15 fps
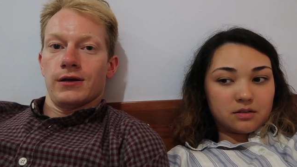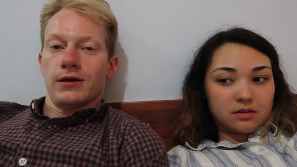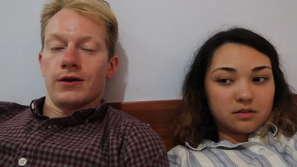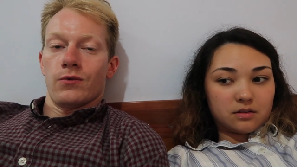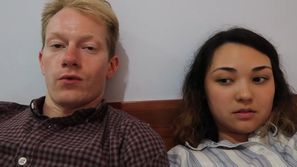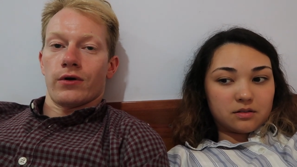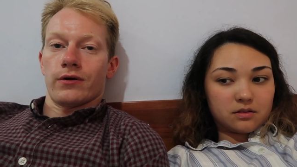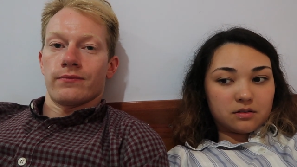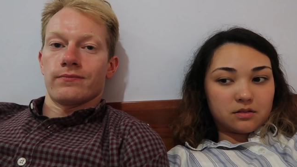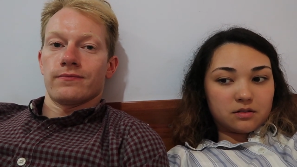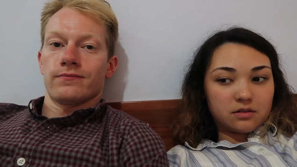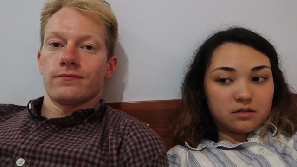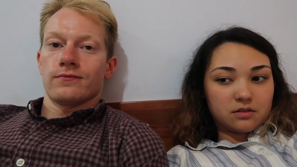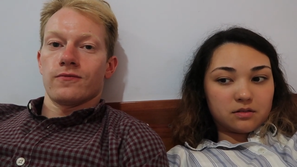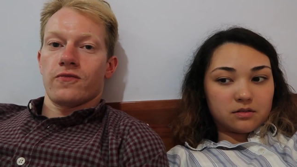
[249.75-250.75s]
Speaker 1: He wanted
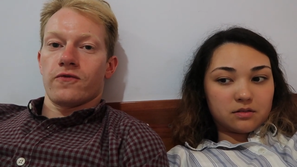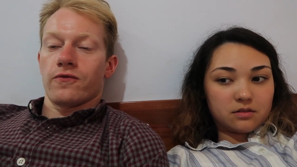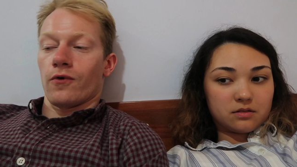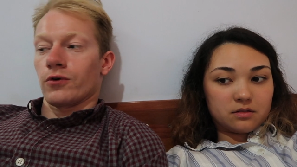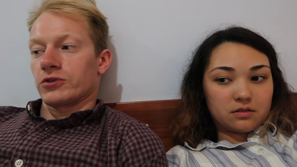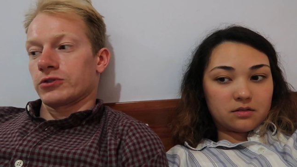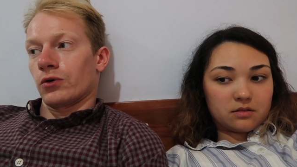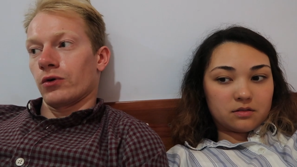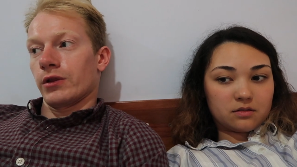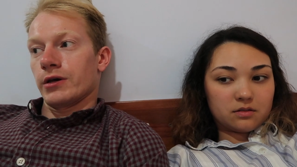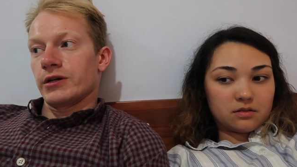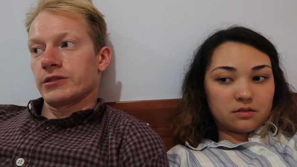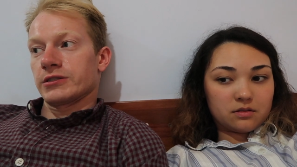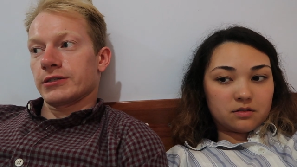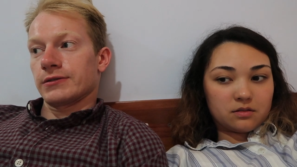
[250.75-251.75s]
four
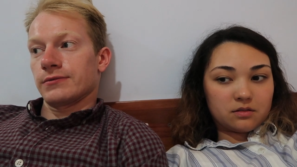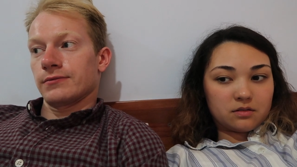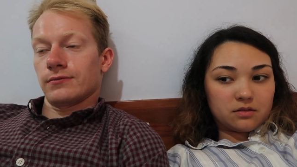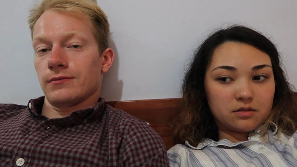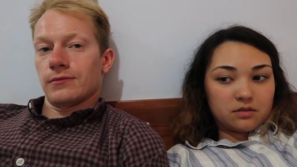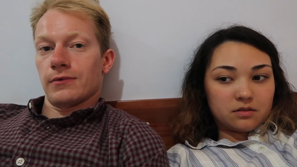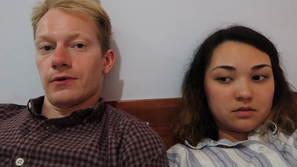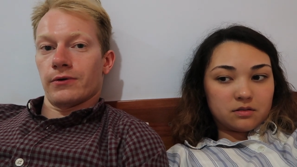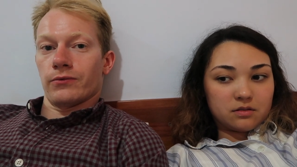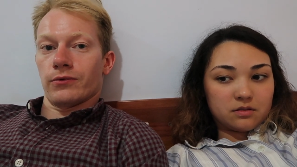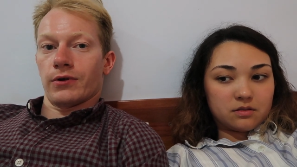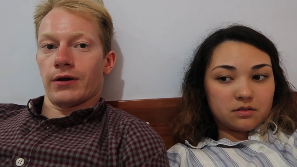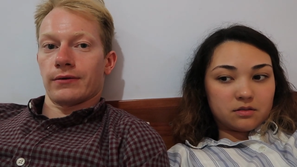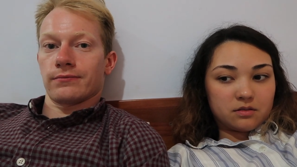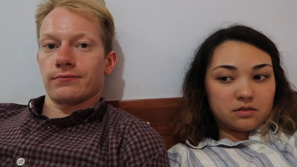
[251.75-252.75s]
soles, and
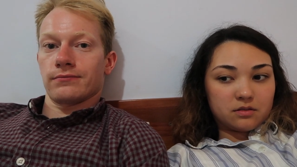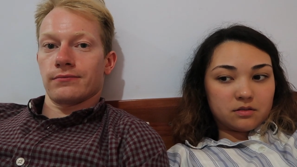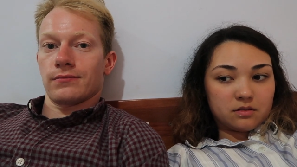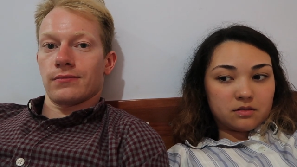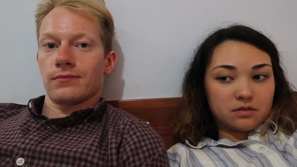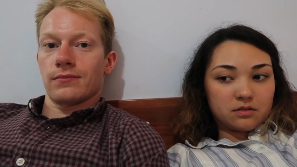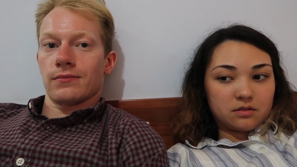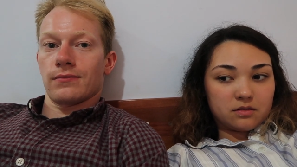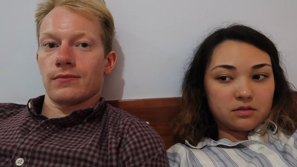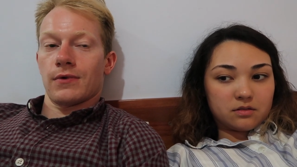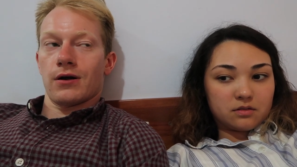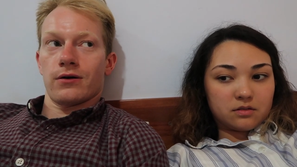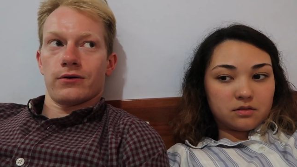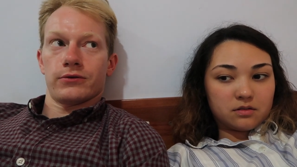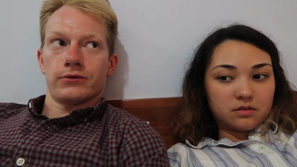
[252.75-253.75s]
we're like...
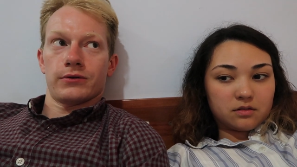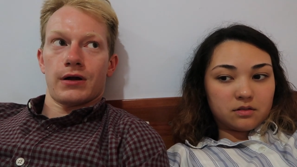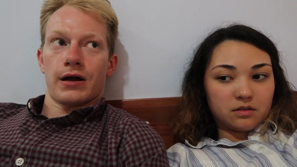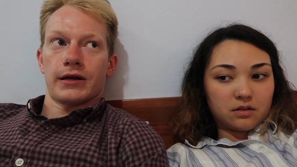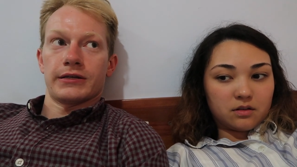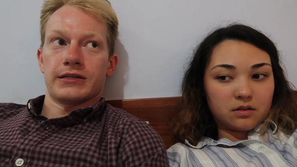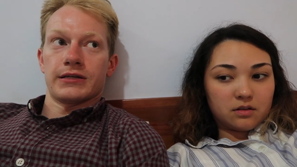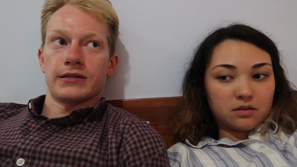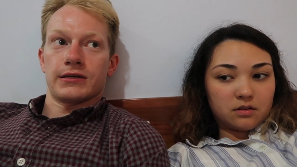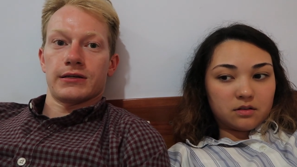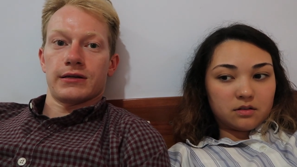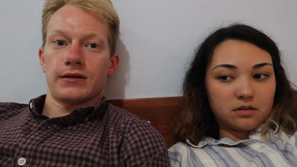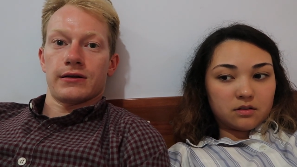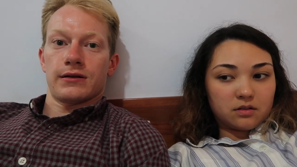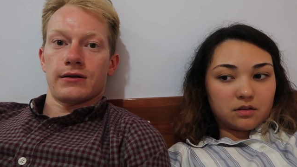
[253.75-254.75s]
Oh, I didn't
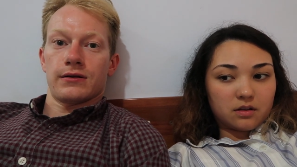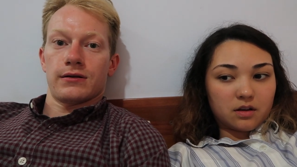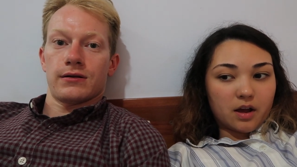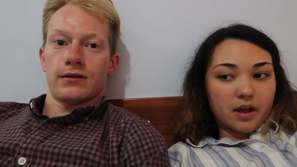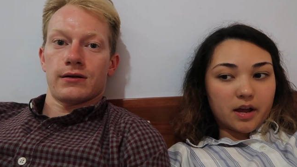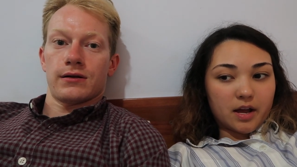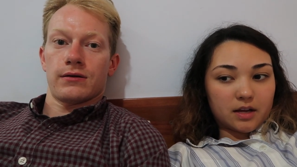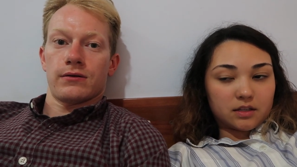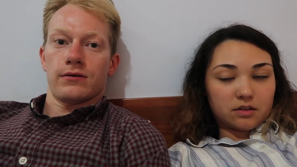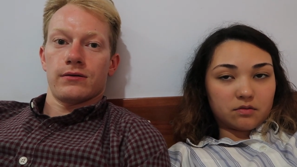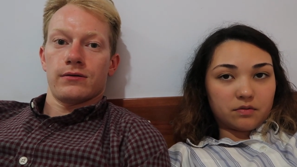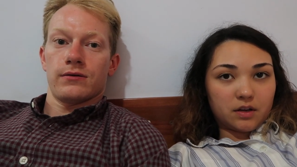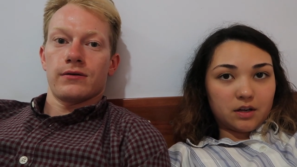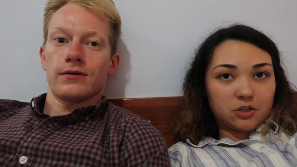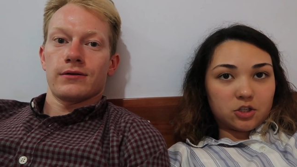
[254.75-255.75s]
Speaker 2: I asked
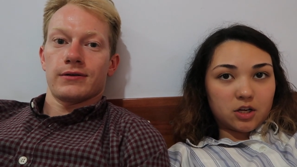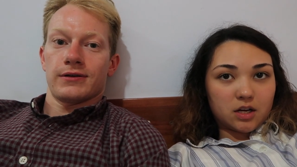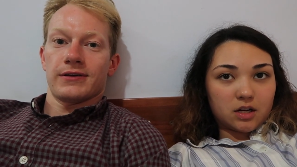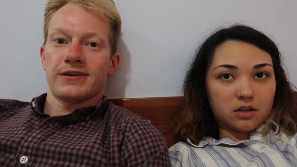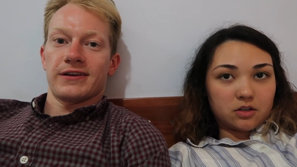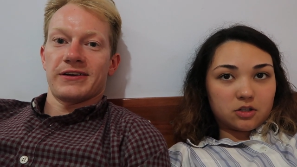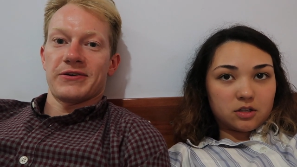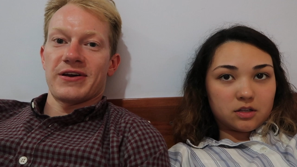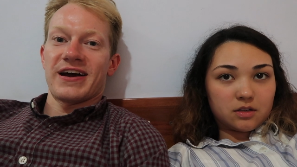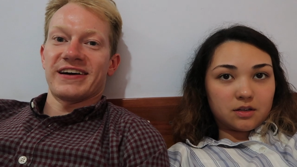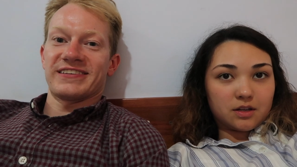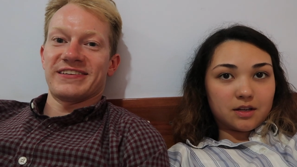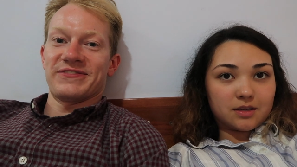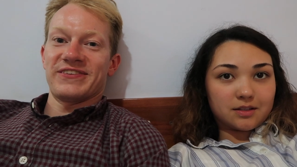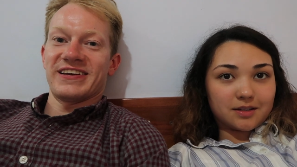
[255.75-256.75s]
if he had change. You
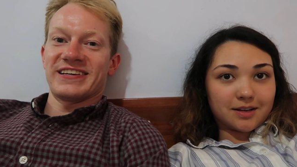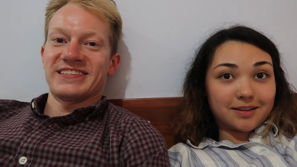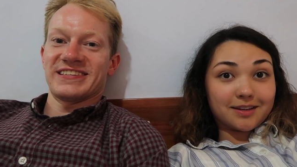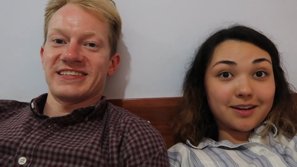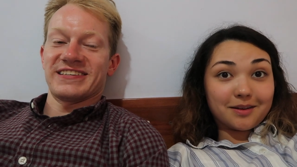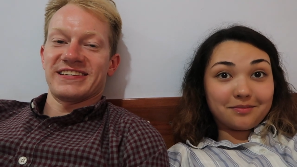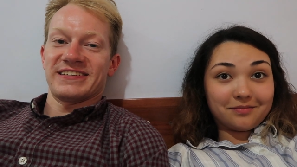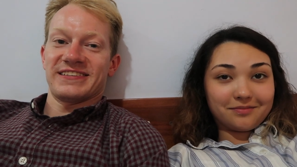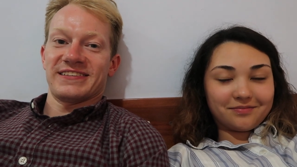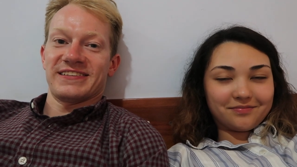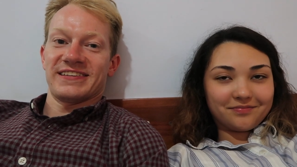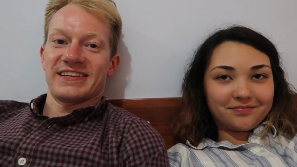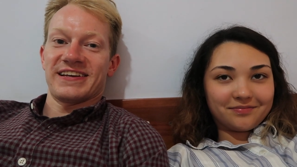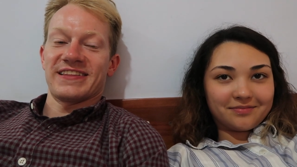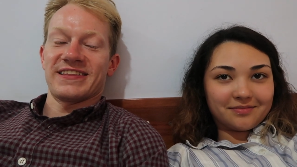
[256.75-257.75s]
asked if he, he said, yep.
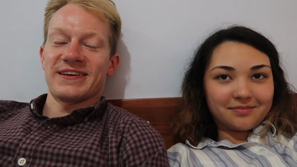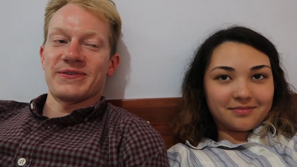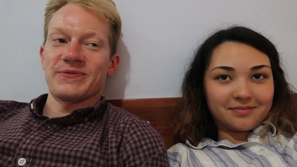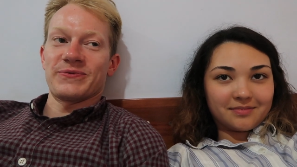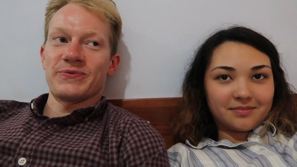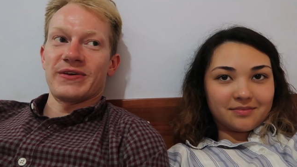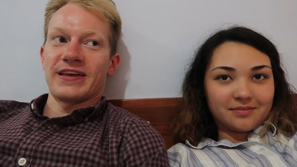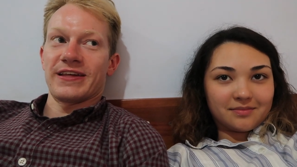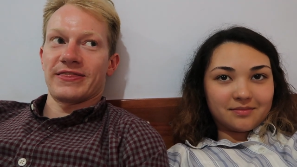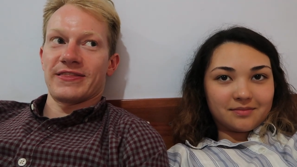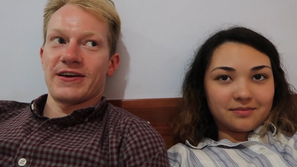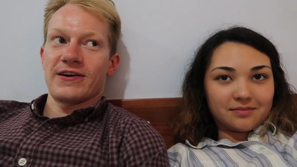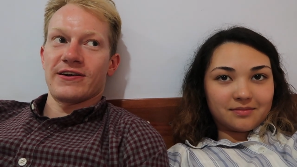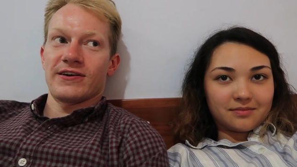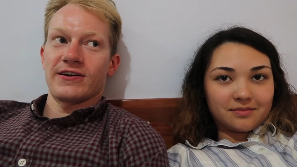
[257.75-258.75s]
Speaker 1: And then we get
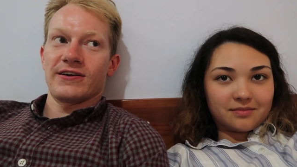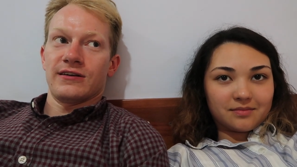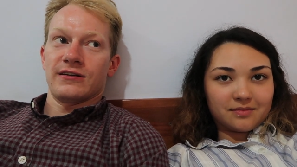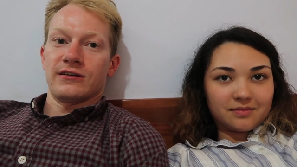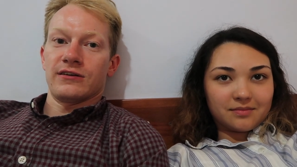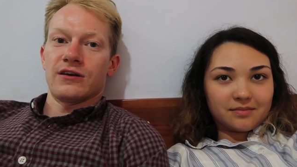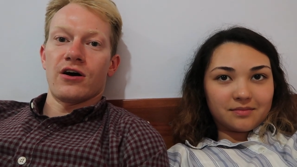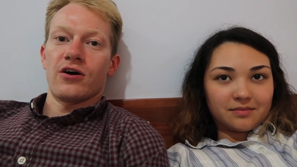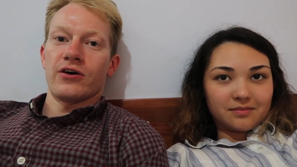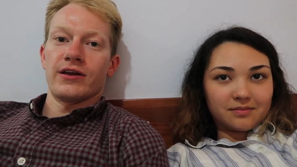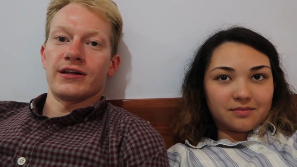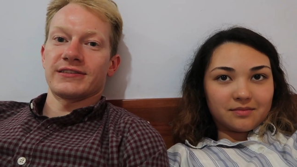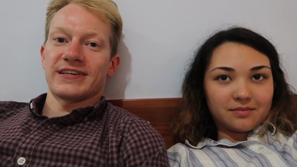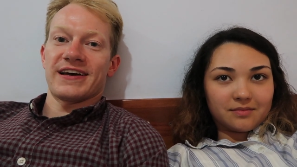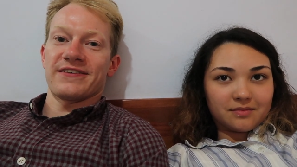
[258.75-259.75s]
there. No, he
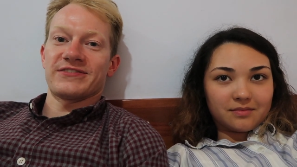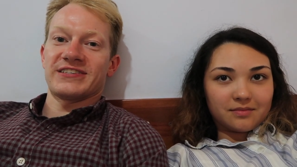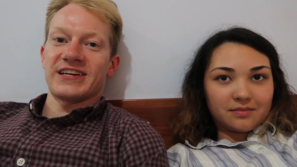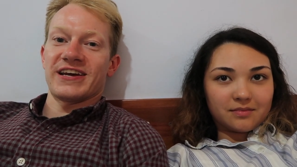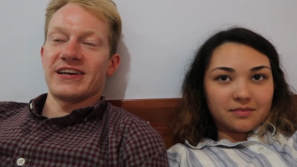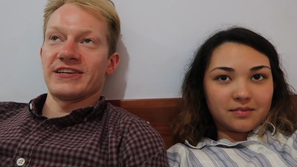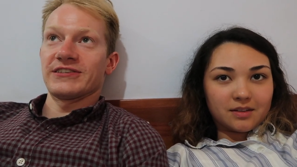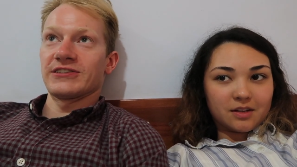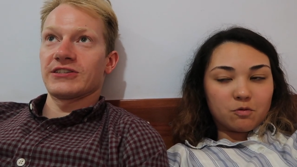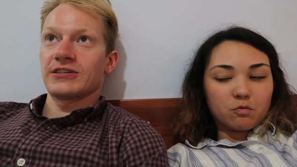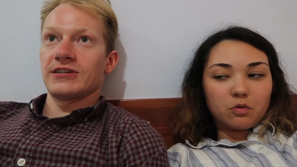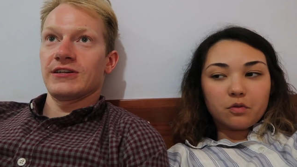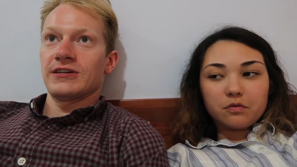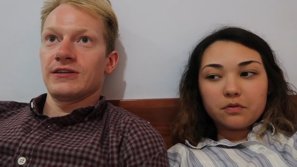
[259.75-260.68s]
doesn't have change. Well,